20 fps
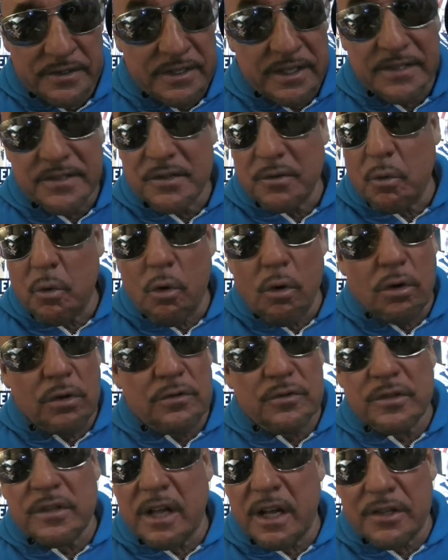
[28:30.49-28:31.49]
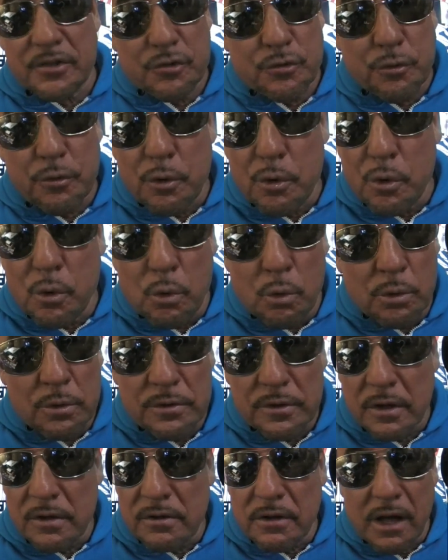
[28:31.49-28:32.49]
That's all not true.
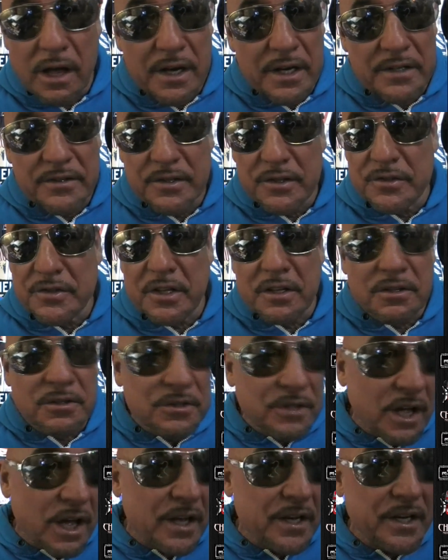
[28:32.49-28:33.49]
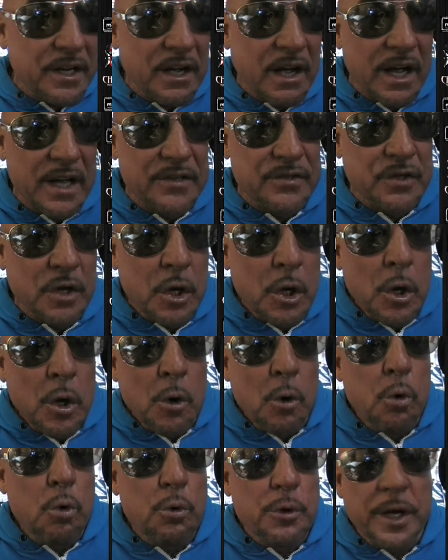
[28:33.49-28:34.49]
There's a lot of guys
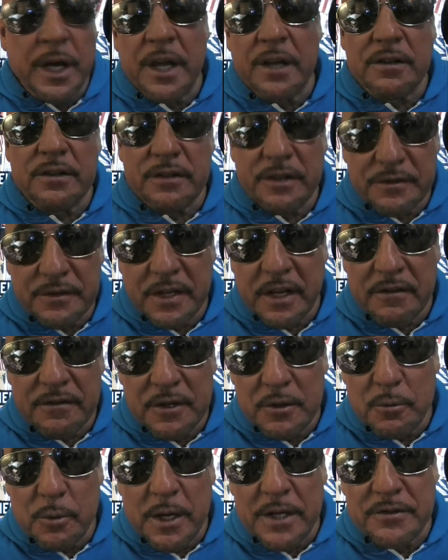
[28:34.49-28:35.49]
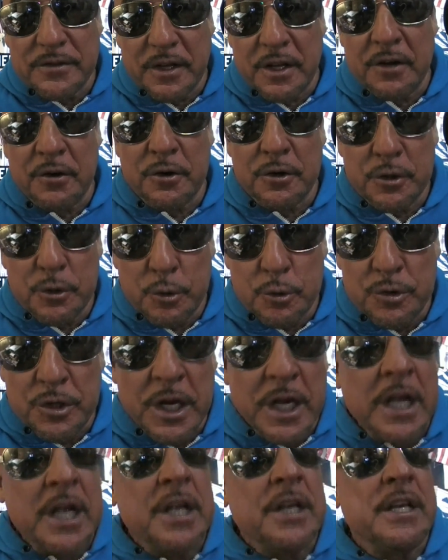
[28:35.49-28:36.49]
who can't lift heavyweights and are huge.
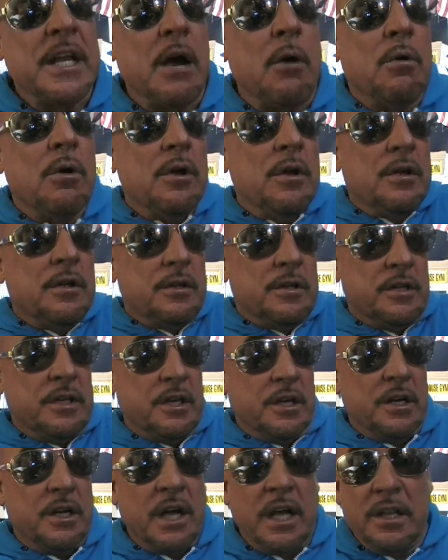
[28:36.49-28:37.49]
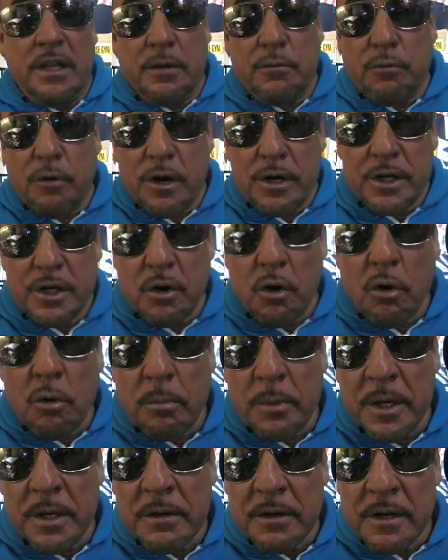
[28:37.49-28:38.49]
Now, you got a guy like Ronnie
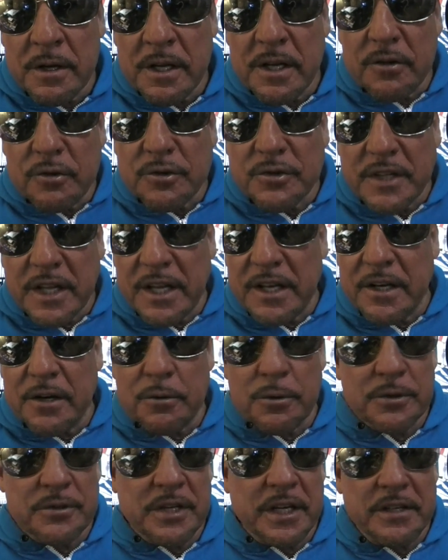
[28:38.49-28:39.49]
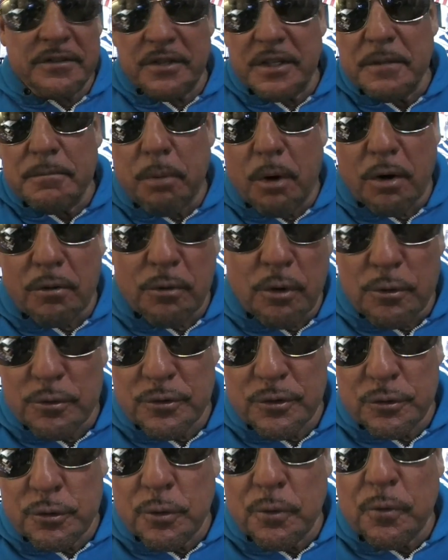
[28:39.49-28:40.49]
Coleman. He'll stand there and take T-bar
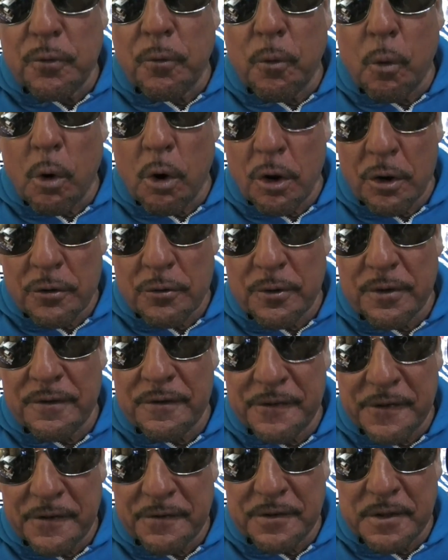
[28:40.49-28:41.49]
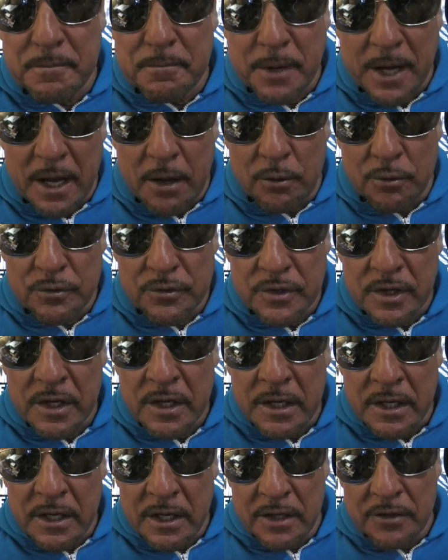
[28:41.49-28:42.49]
rows and do 450 pounds
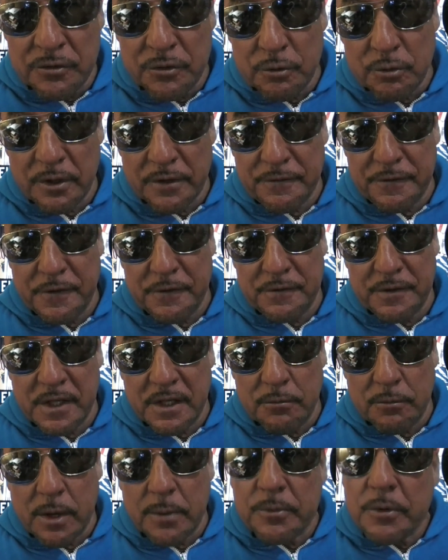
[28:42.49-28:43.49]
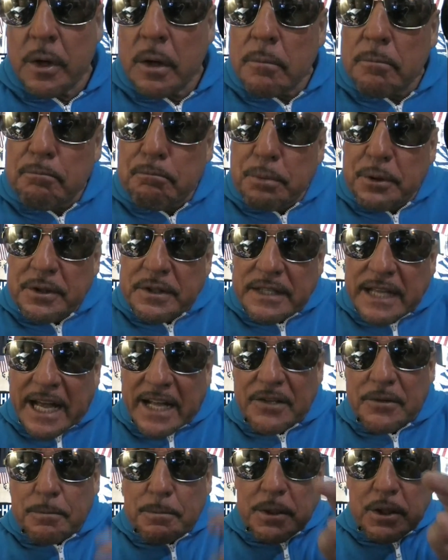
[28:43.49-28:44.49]
and do like 15 reps. But
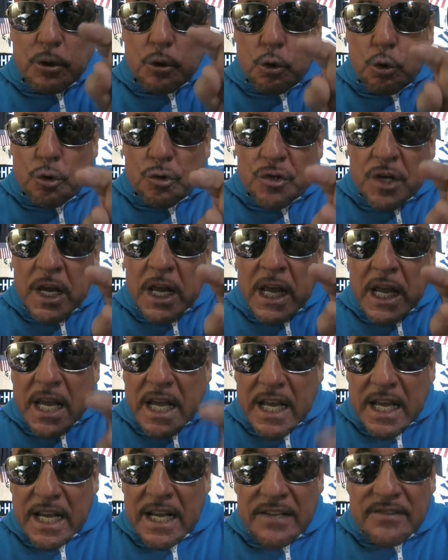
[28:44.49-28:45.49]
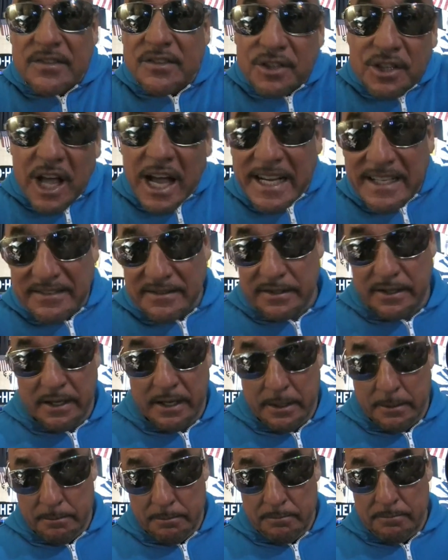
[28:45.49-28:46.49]
that's because it's light to
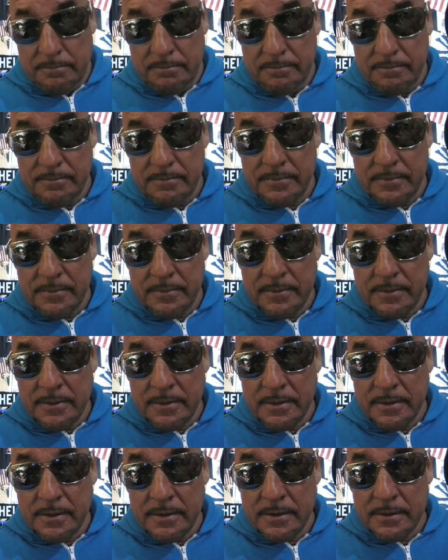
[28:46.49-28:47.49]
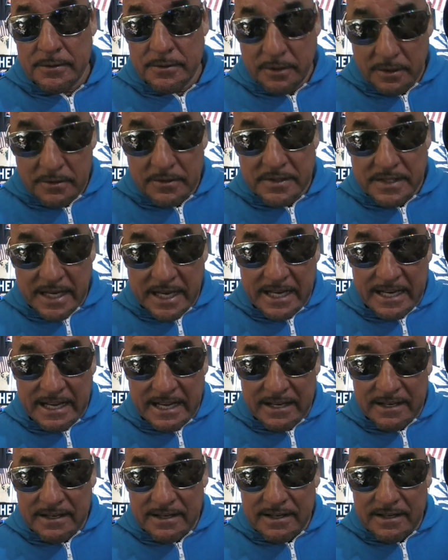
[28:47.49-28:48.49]
him. Do you understand
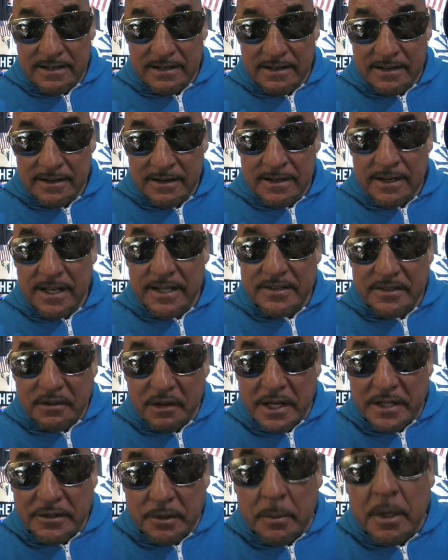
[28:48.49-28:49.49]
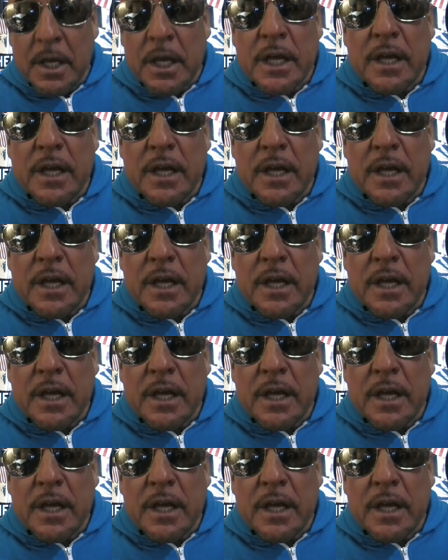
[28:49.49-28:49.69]
that? It's light to him.